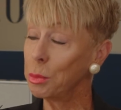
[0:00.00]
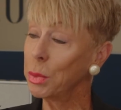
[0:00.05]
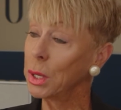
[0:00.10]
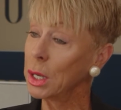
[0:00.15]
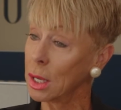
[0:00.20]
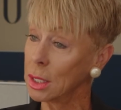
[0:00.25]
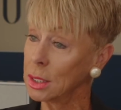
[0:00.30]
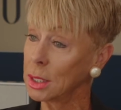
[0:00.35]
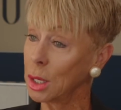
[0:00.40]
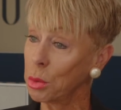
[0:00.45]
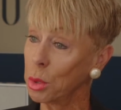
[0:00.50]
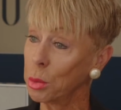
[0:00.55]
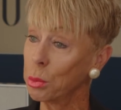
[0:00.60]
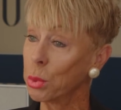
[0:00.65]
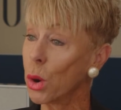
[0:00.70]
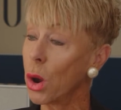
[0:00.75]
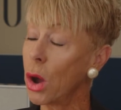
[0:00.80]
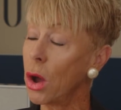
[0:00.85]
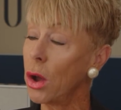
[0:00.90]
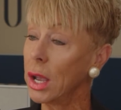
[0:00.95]
because they were
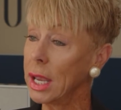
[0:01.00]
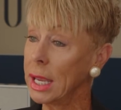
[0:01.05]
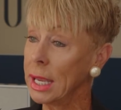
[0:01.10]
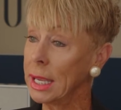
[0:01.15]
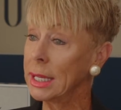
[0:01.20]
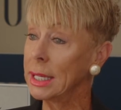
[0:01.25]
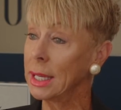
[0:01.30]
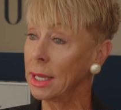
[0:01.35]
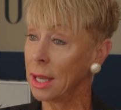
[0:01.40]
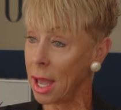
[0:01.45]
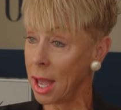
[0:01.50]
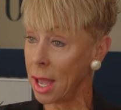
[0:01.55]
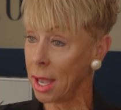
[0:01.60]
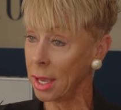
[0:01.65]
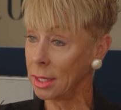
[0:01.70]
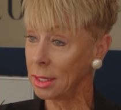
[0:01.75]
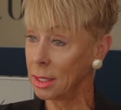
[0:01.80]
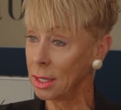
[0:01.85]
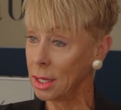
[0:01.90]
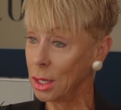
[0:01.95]
brought in
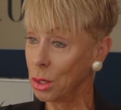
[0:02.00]
line